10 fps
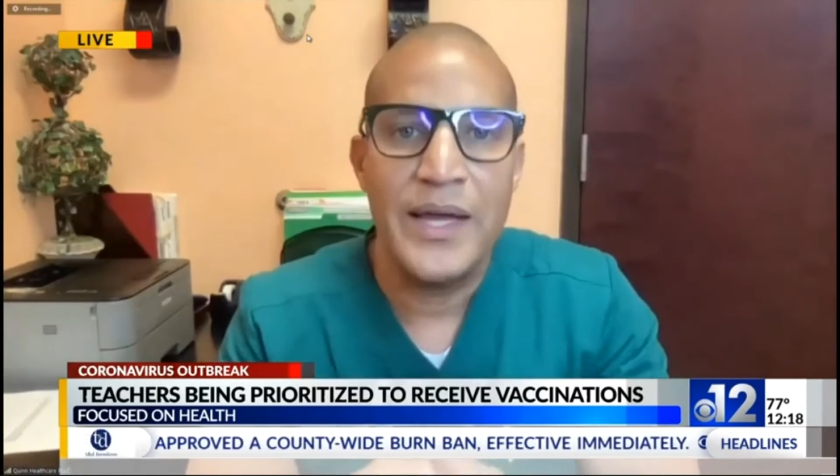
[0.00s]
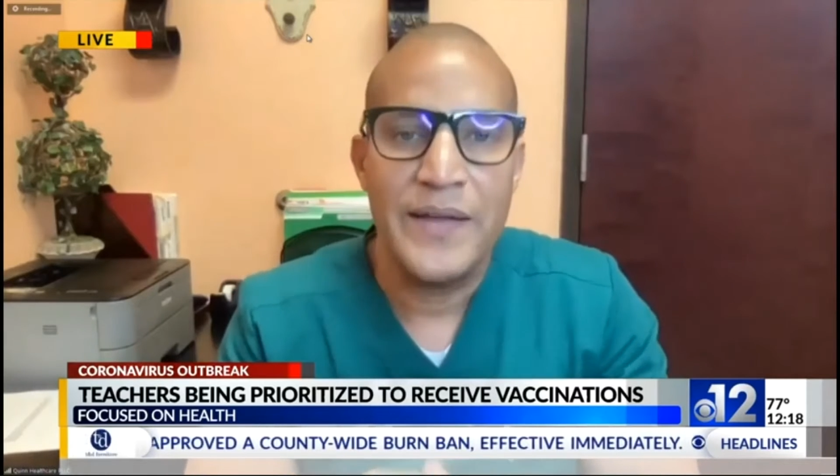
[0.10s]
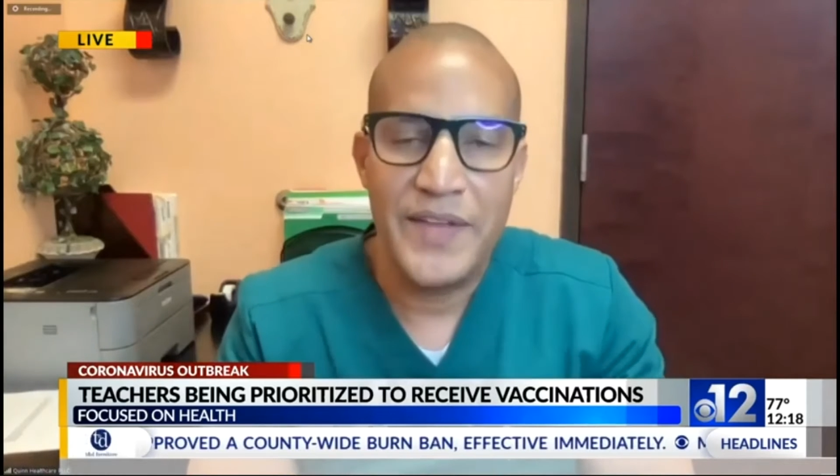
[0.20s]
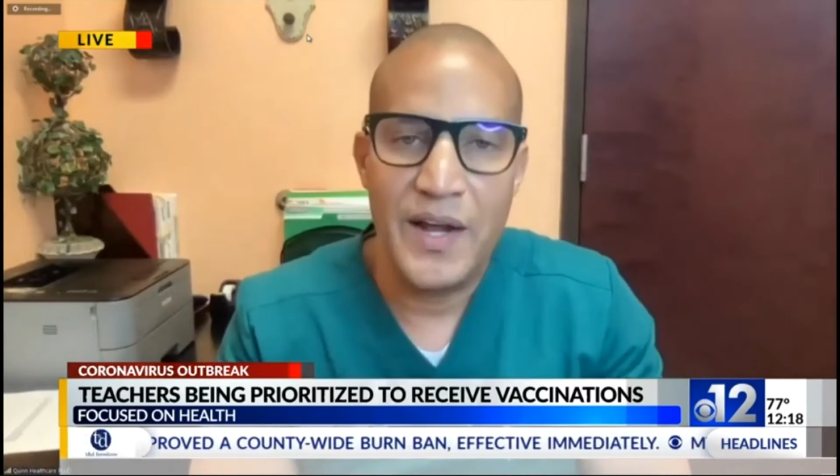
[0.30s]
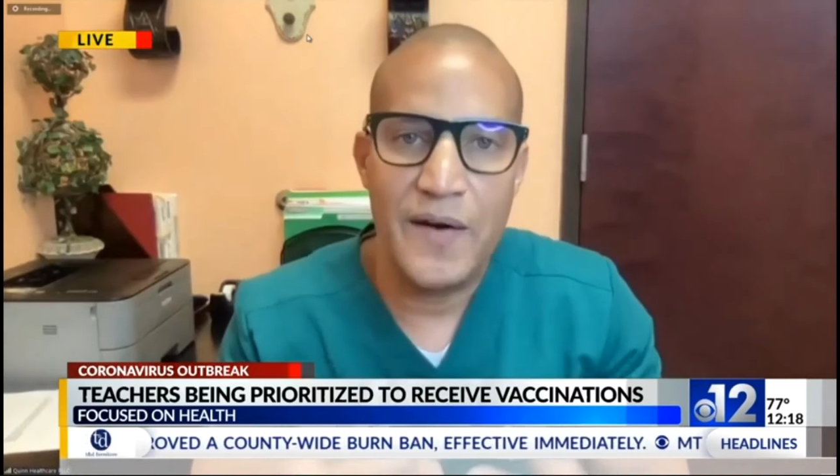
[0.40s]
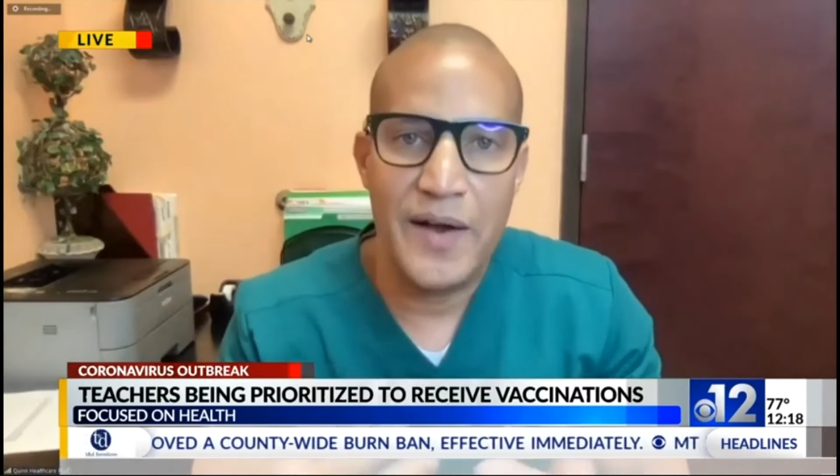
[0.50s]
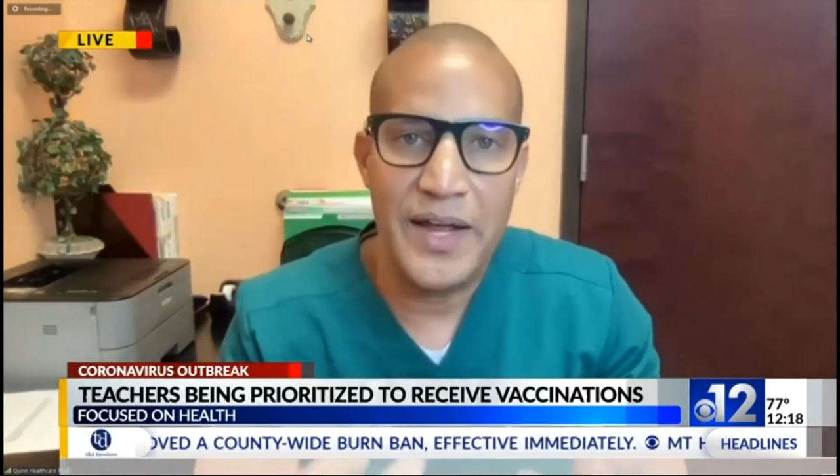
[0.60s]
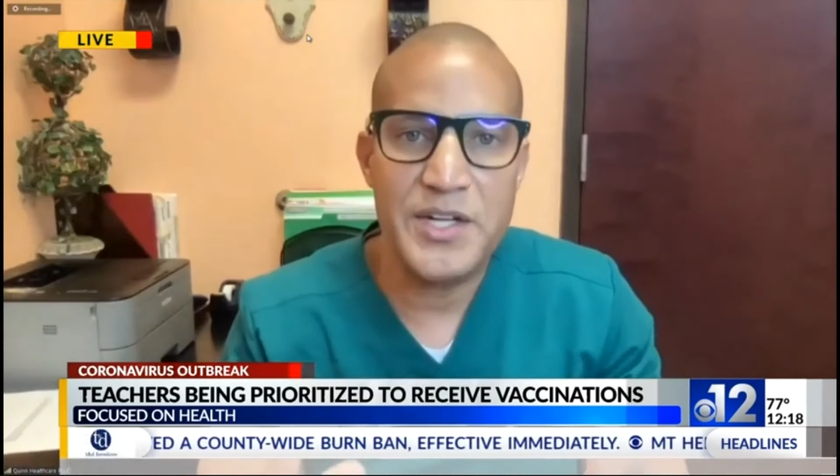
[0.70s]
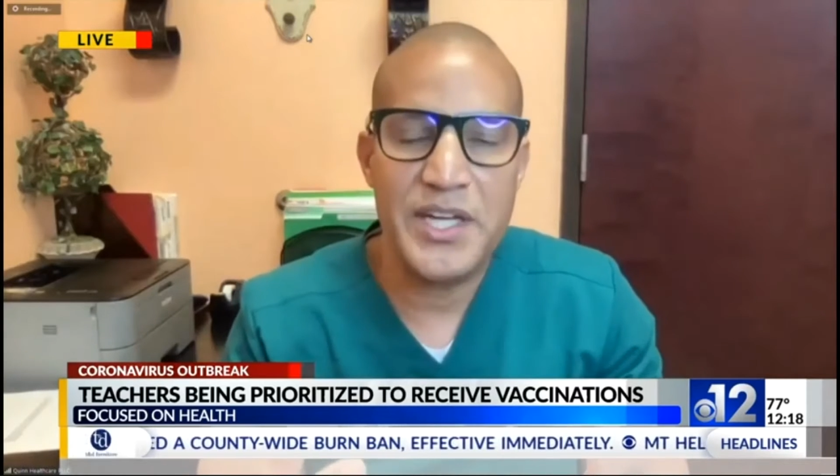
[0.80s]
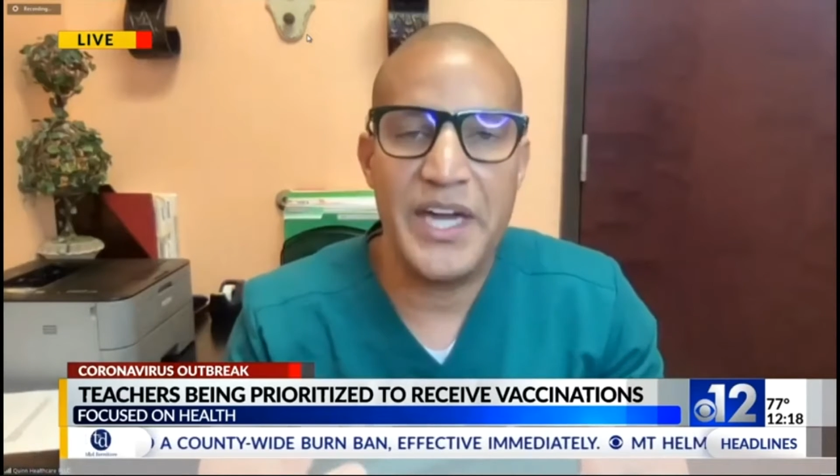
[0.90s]
that our
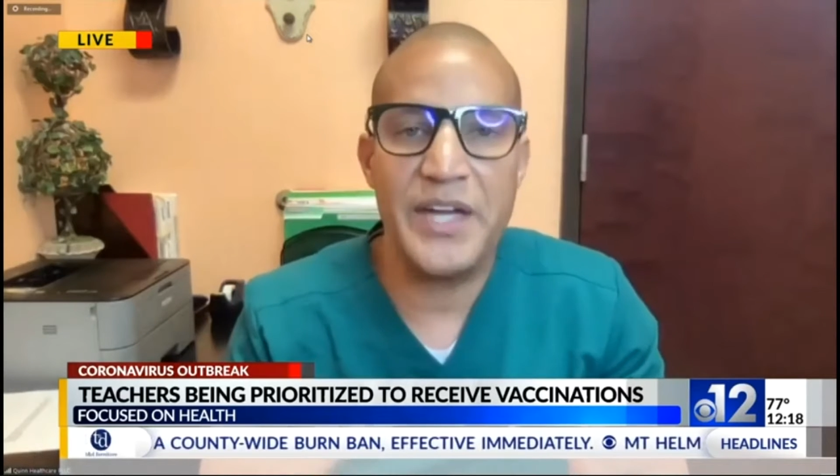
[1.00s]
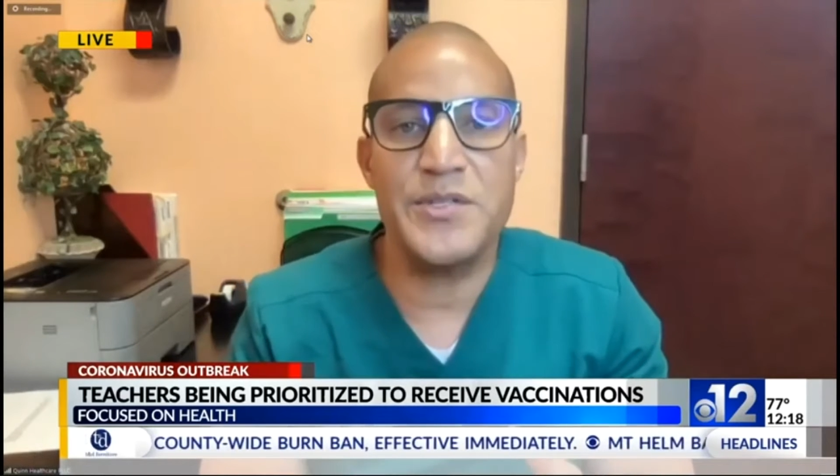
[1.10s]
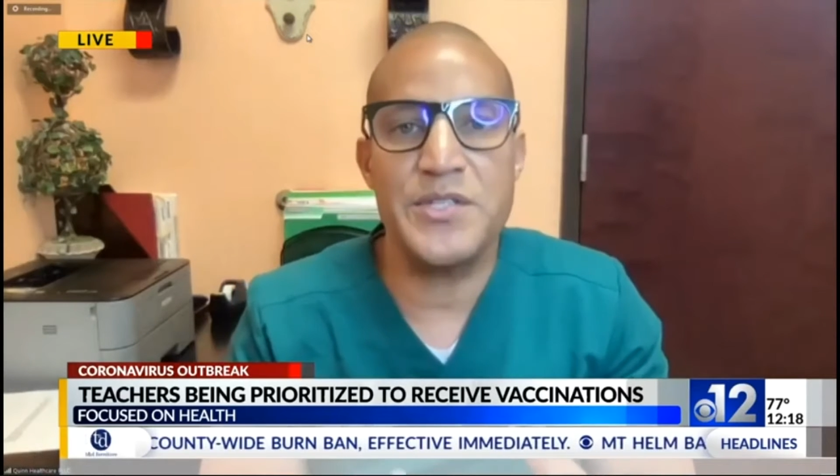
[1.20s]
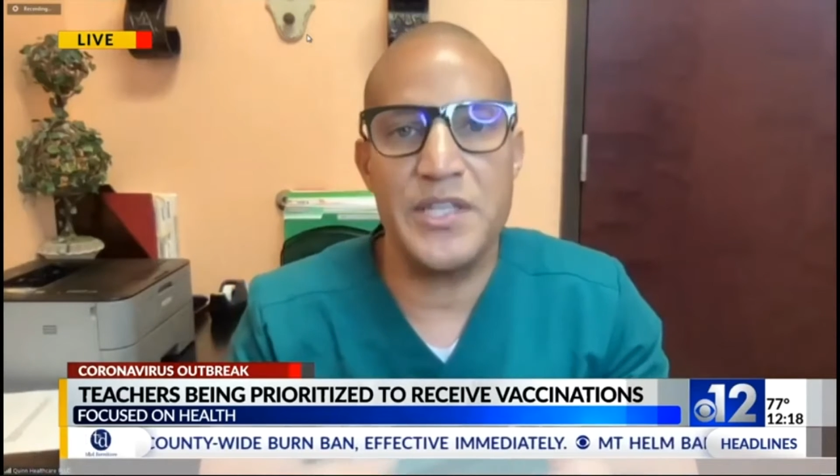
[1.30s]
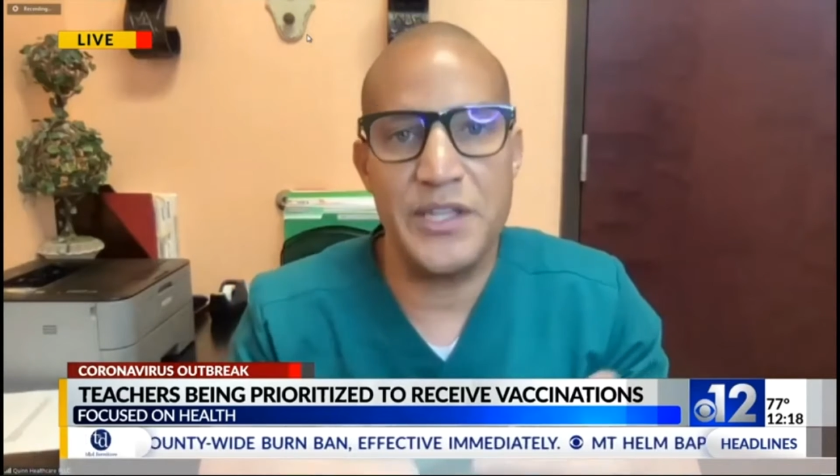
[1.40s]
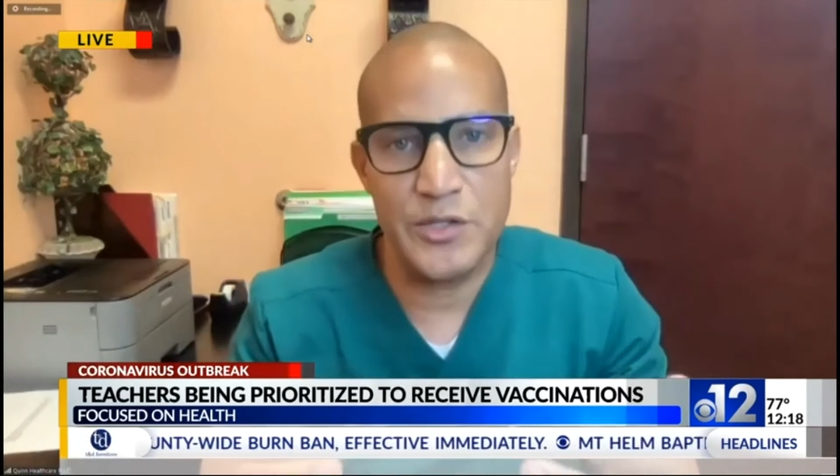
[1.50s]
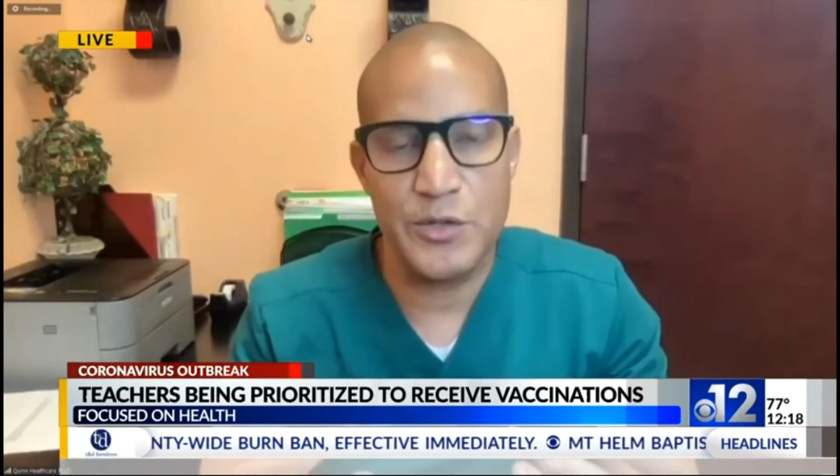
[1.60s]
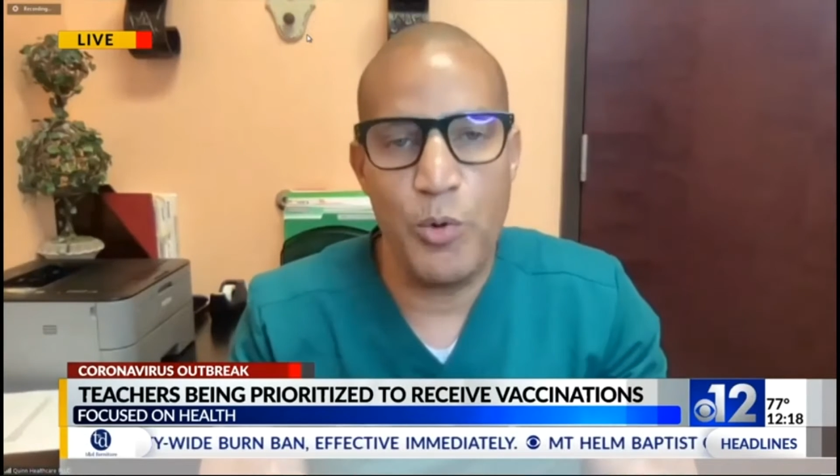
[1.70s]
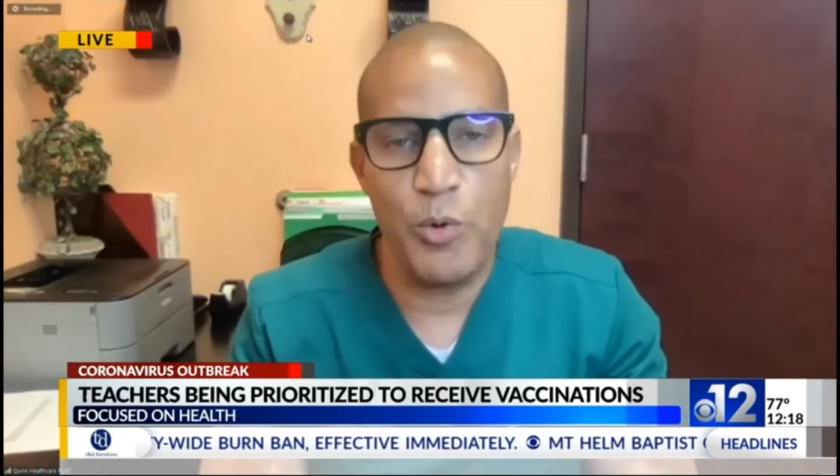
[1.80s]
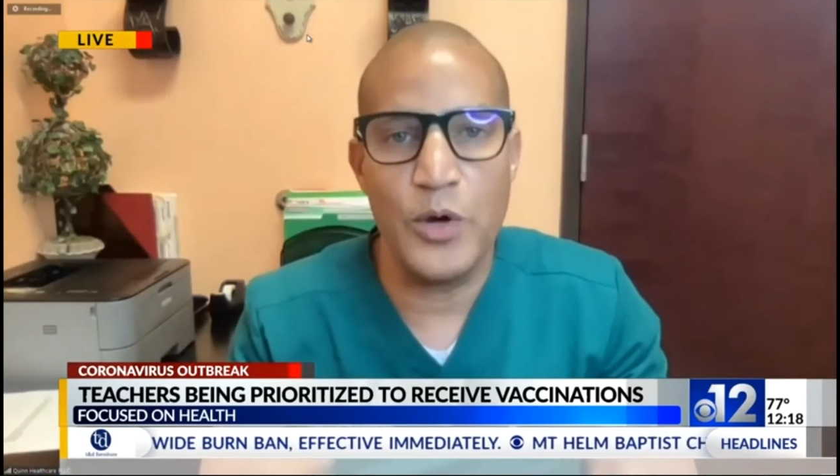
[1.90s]
educators and their
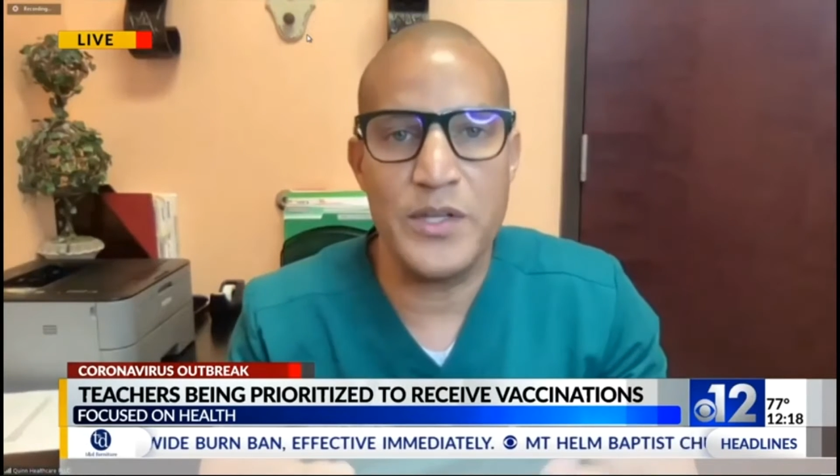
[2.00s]
support,